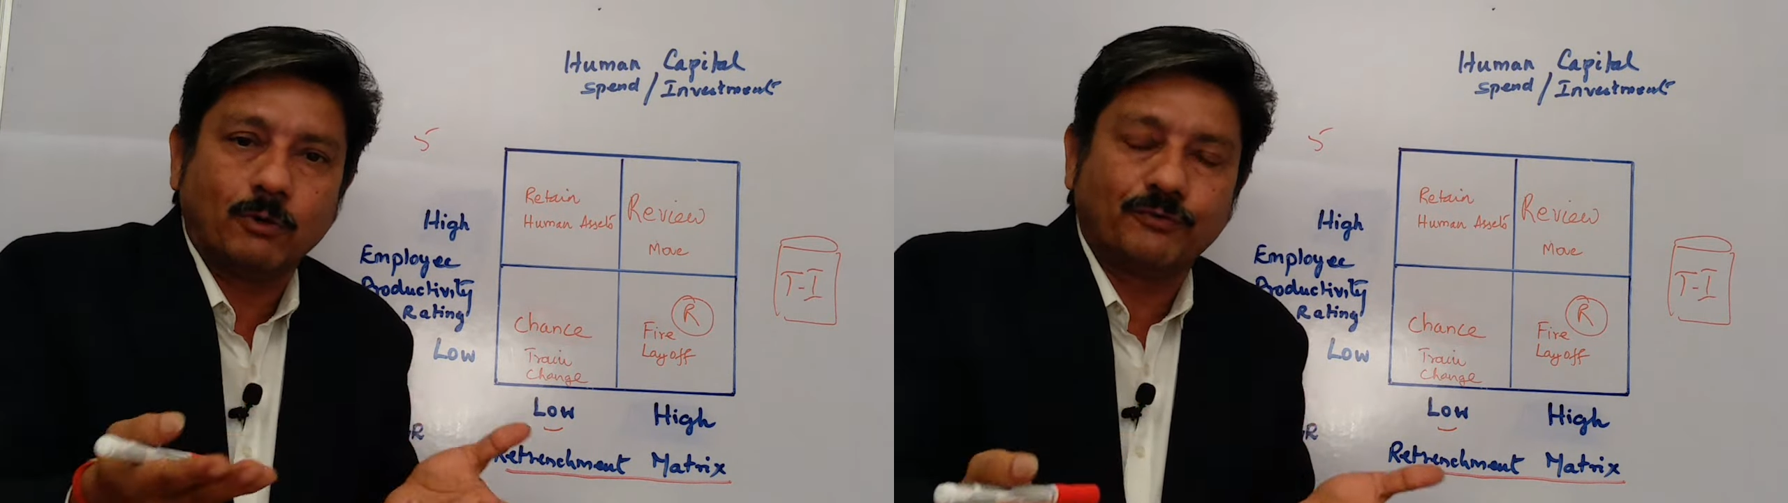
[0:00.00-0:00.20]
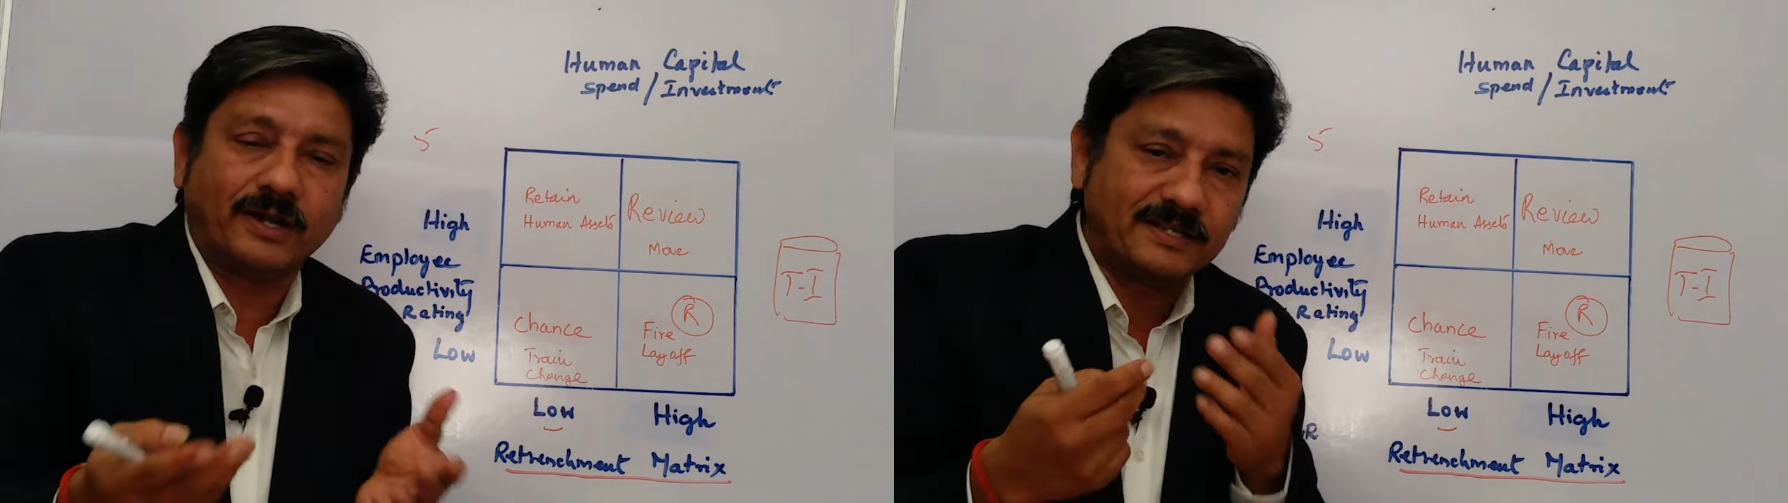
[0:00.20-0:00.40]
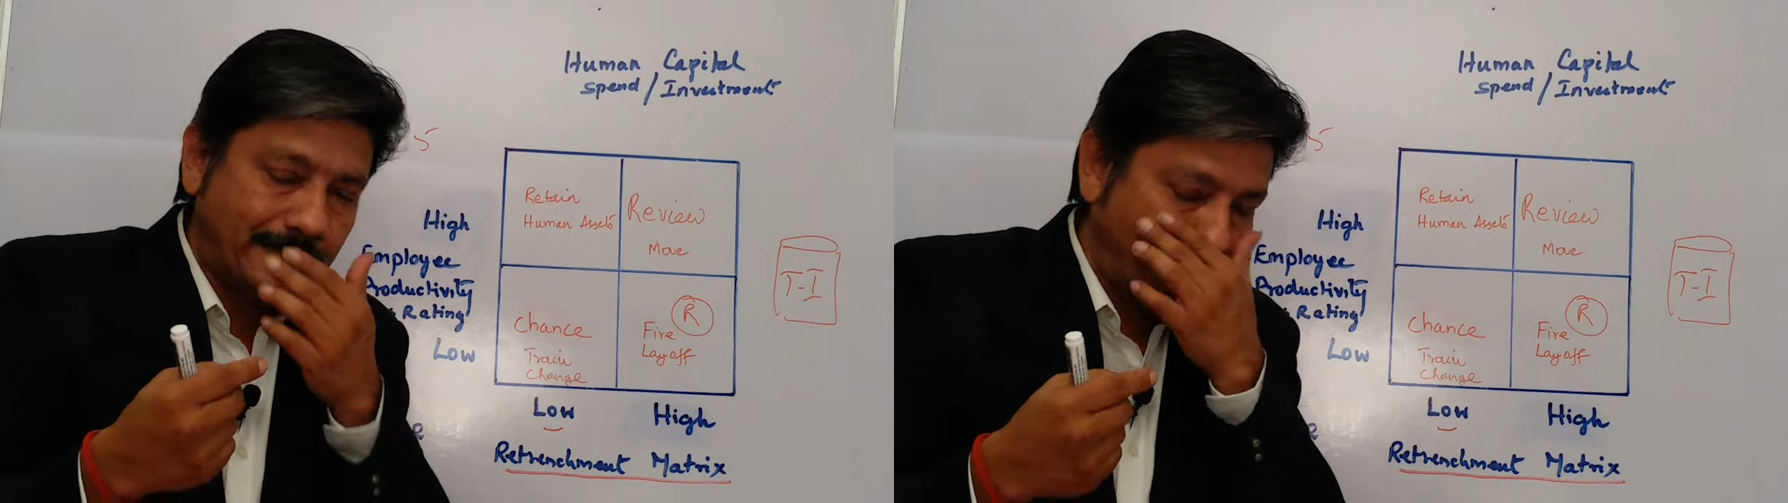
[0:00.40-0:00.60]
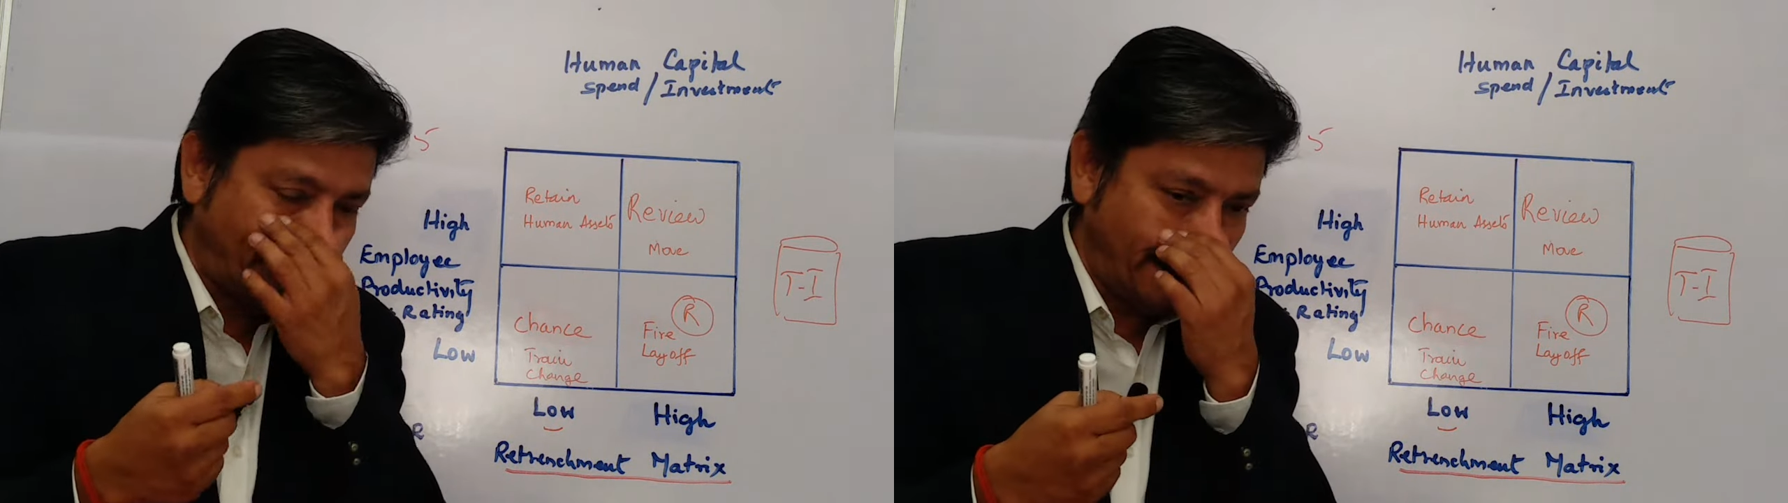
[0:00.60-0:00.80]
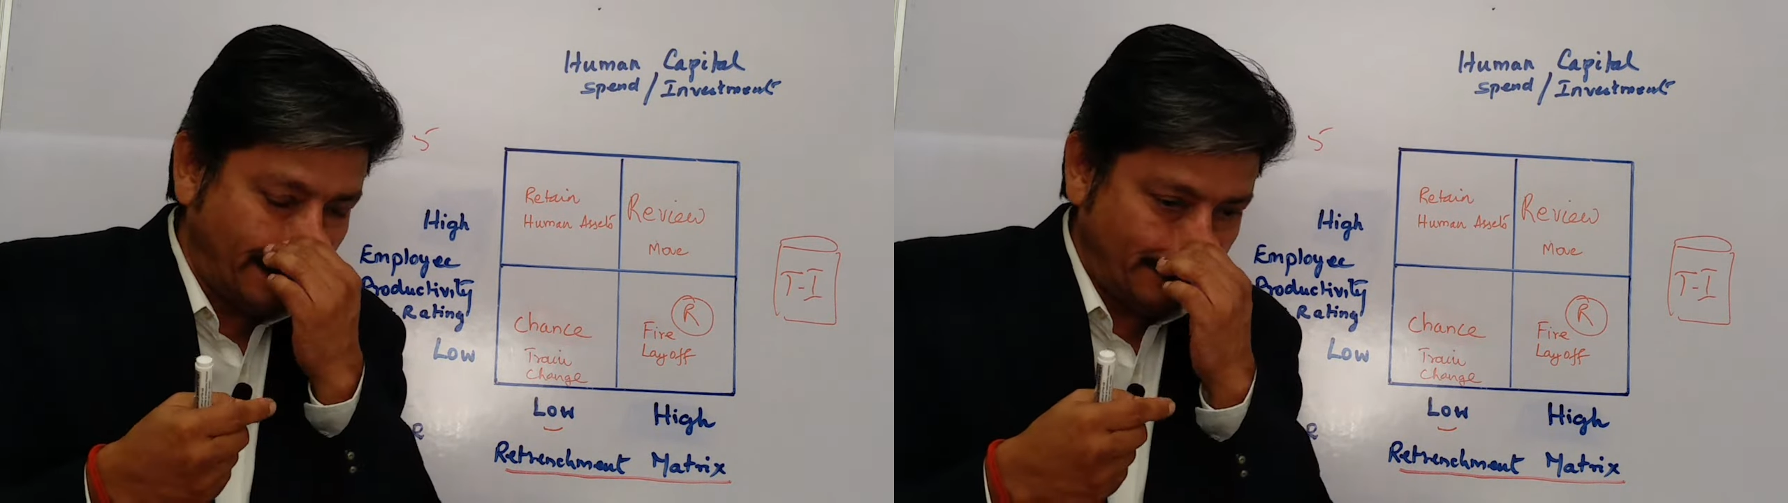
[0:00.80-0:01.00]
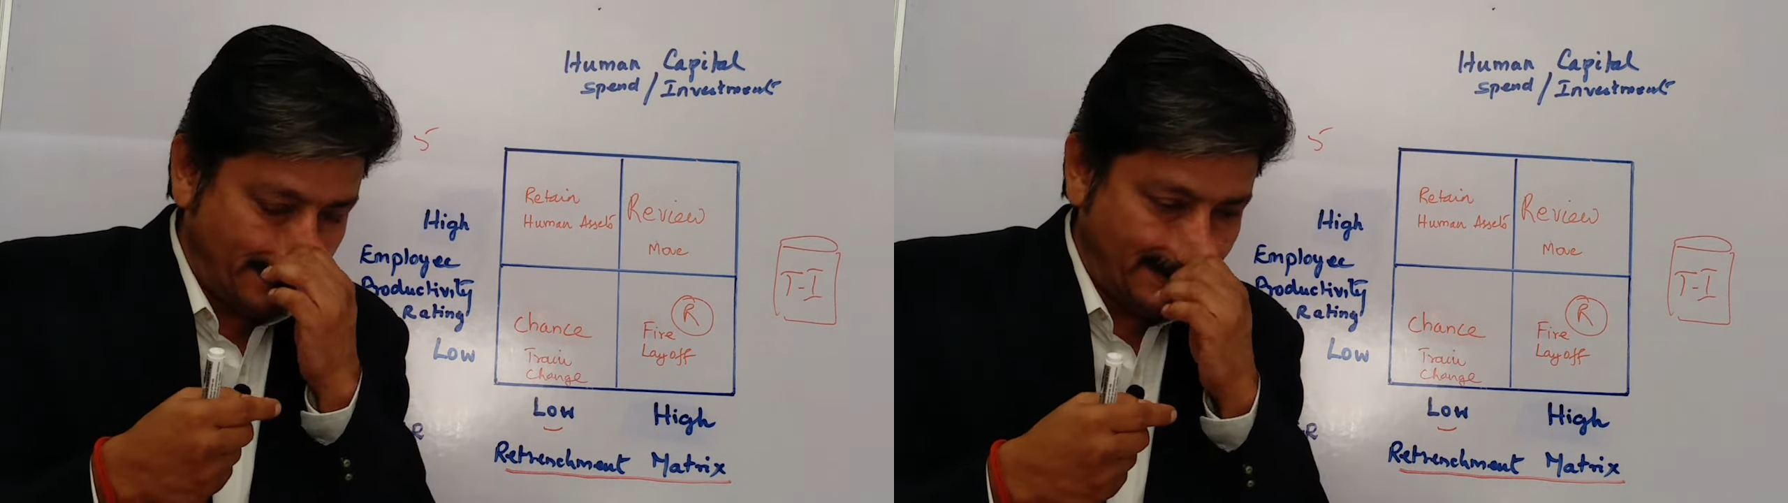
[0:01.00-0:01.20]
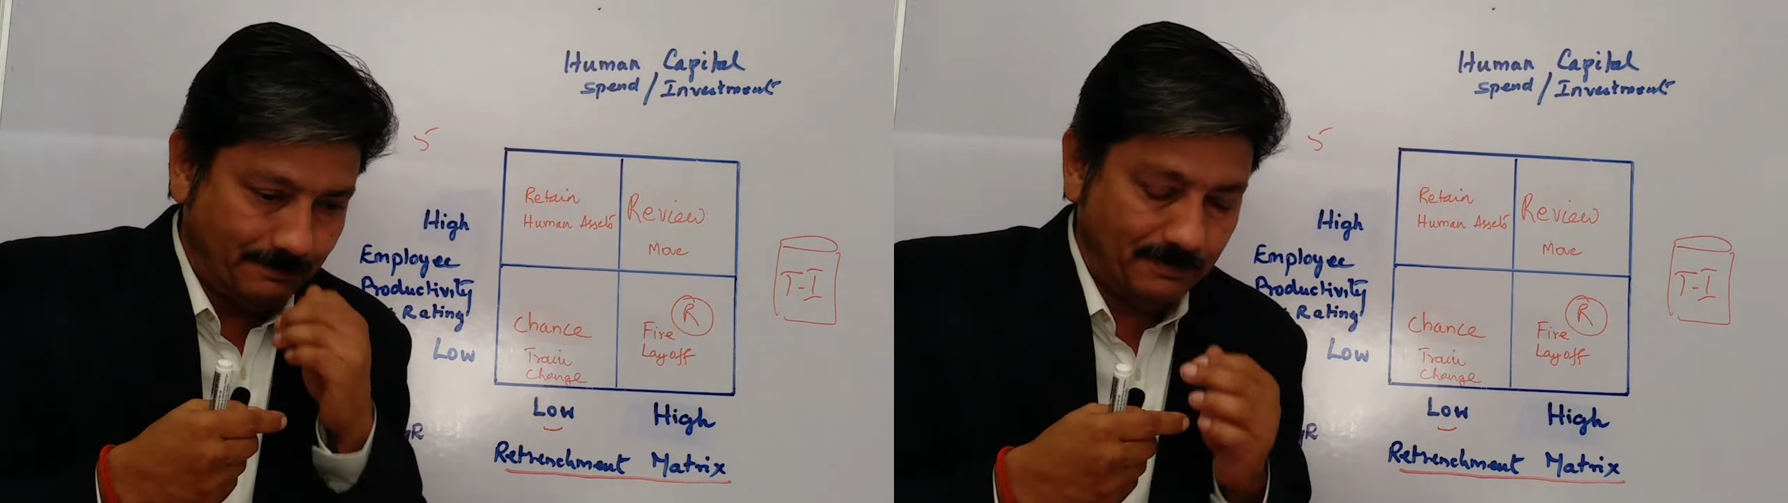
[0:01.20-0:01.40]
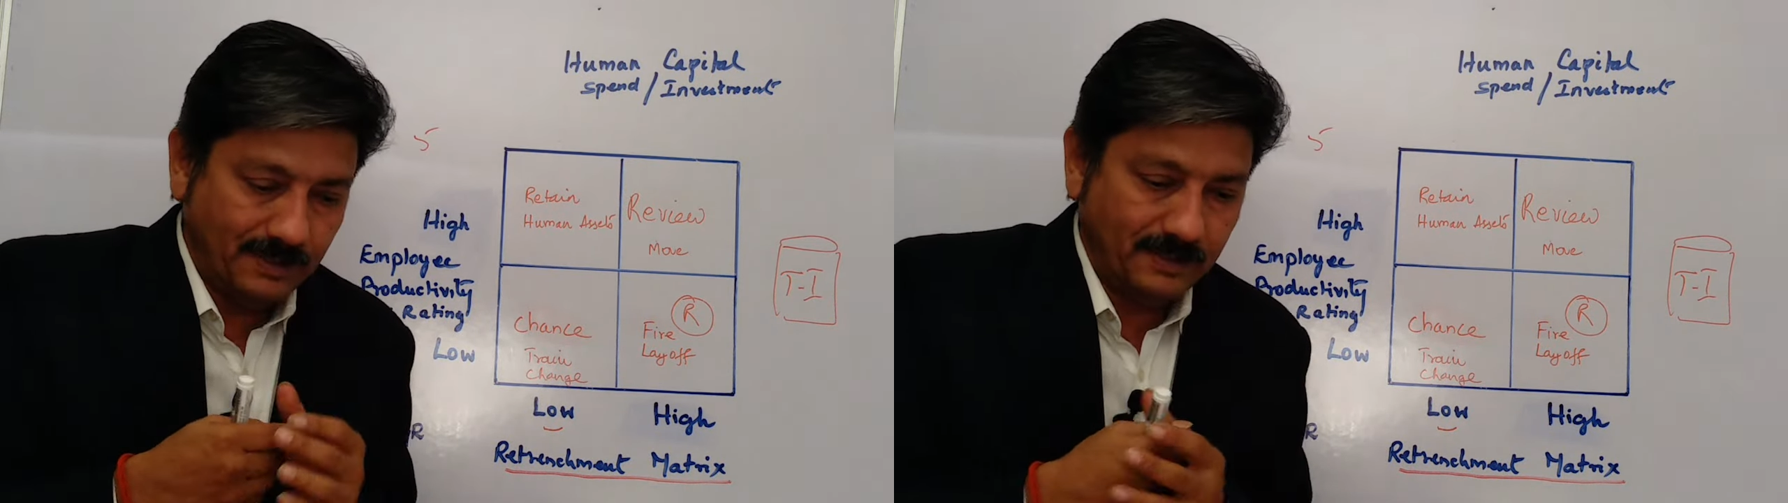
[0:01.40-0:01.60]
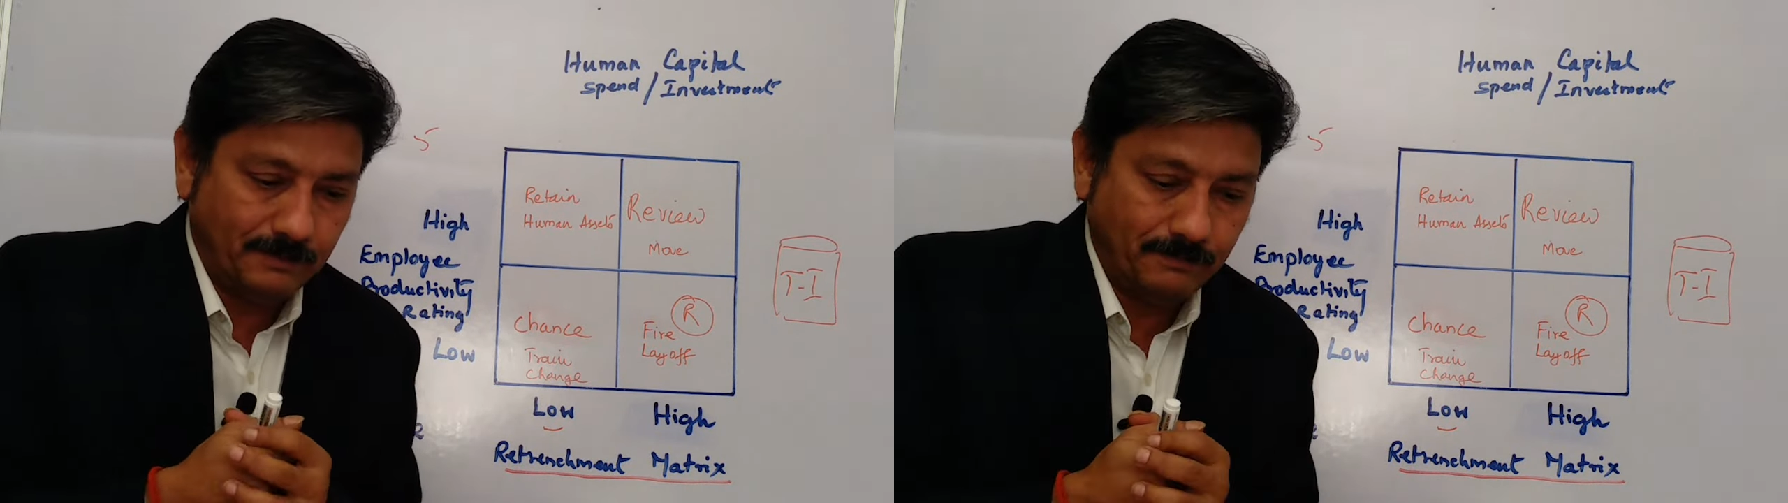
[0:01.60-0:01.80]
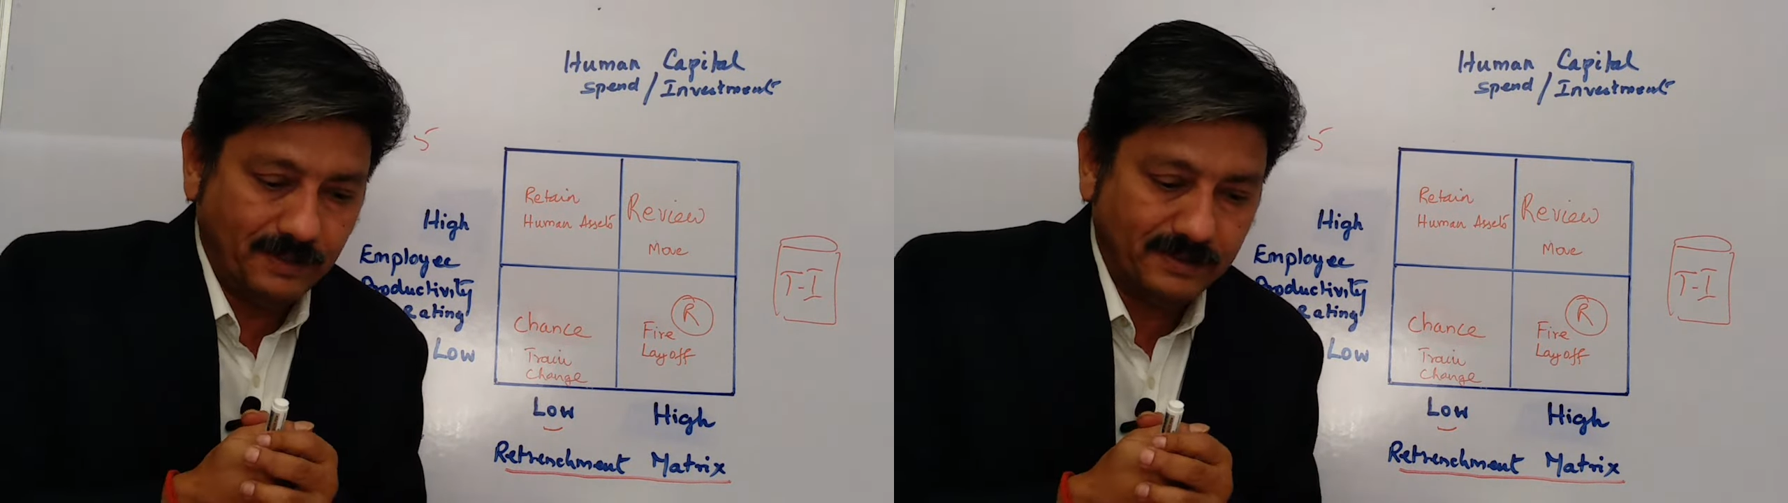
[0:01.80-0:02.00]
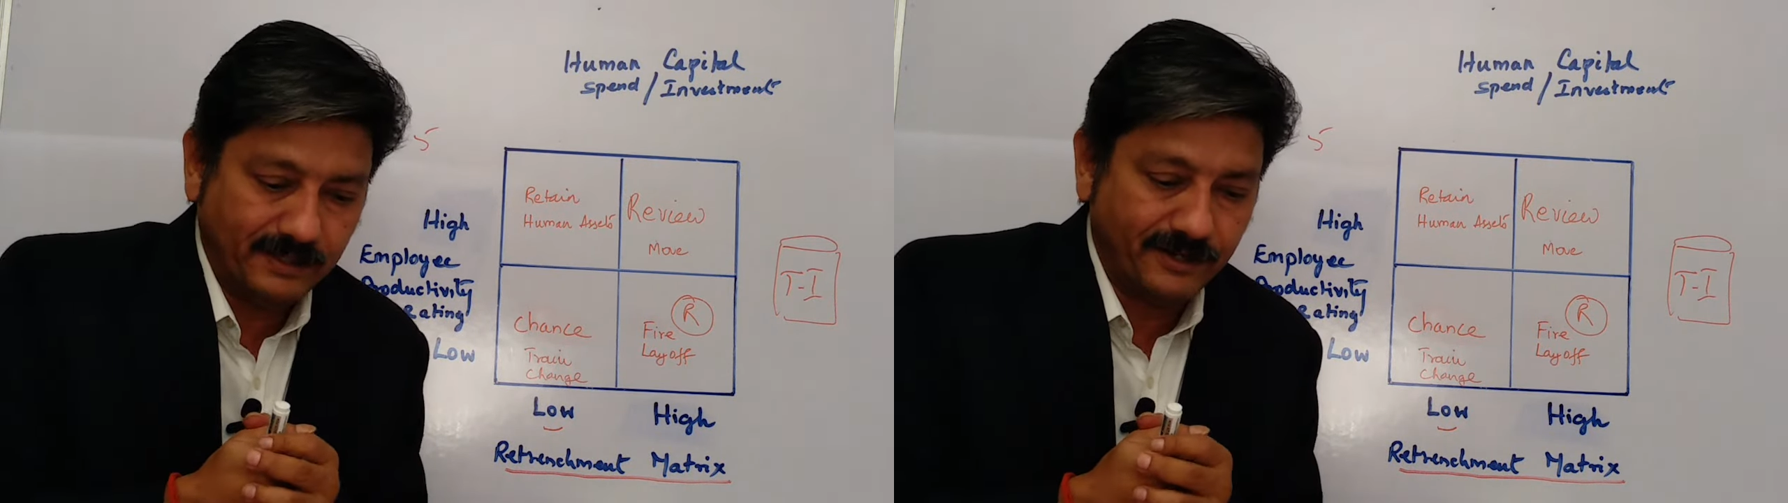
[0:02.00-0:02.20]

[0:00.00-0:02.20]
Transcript: now for example, the